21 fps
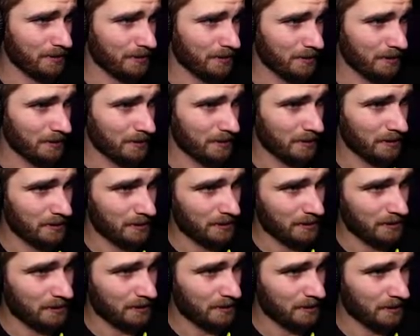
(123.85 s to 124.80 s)

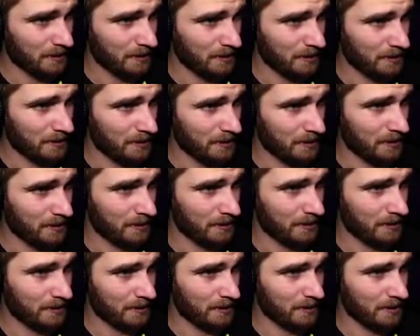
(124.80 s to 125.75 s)

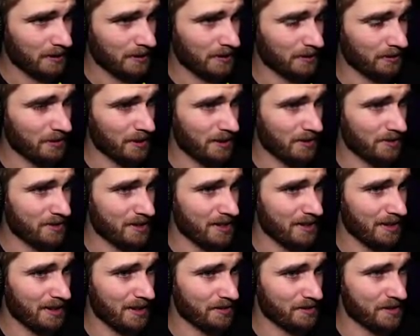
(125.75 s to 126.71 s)
I don't think there's
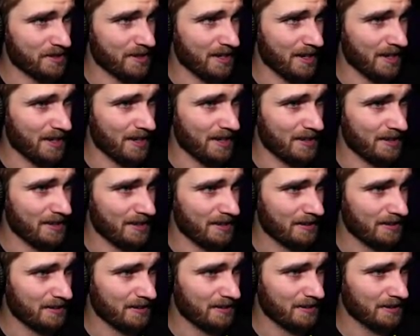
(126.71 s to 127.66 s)
anything outside.
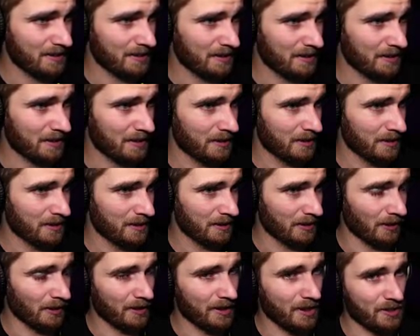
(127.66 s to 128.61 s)

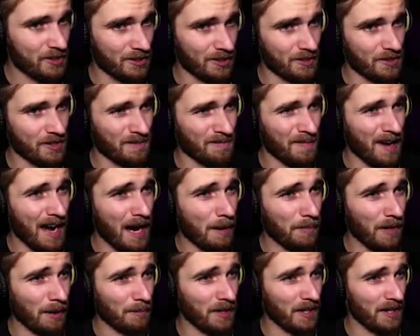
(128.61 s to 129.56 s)
Okay, so there's a
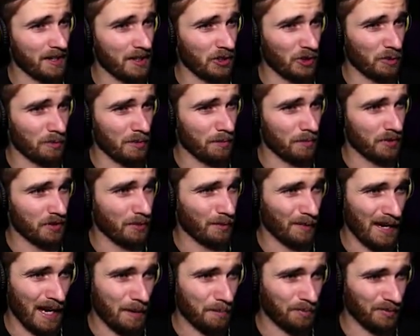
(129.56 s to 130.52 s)
map. I'm not gonna remember the
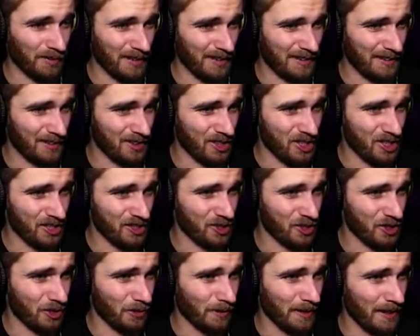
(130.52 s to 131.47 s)
map. Like,
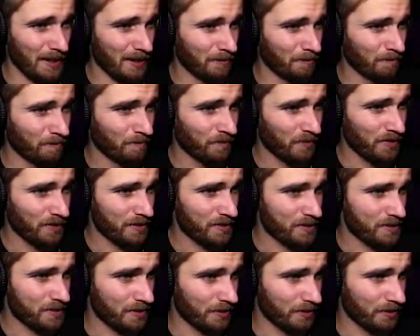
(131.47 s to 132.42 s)
there's no way.
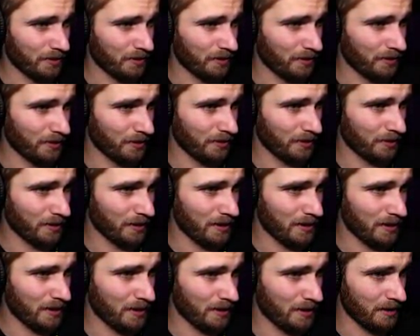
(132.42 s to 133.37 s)

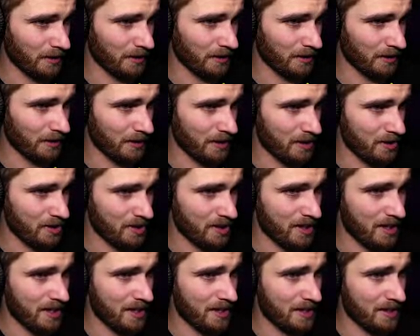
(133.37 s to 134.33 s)
Okay, just
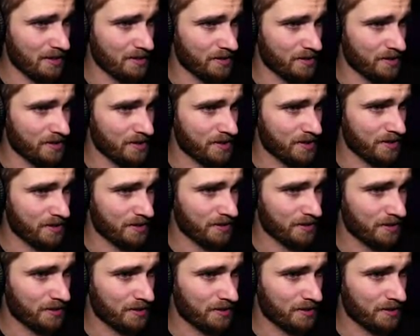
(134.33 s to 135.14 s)
cans.